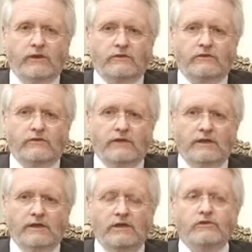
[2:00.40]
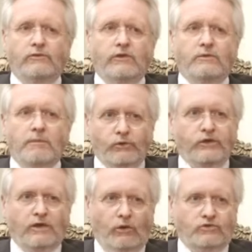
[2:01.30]
that it is a very
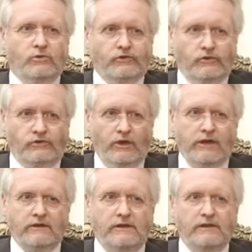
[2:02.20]
multicultural society.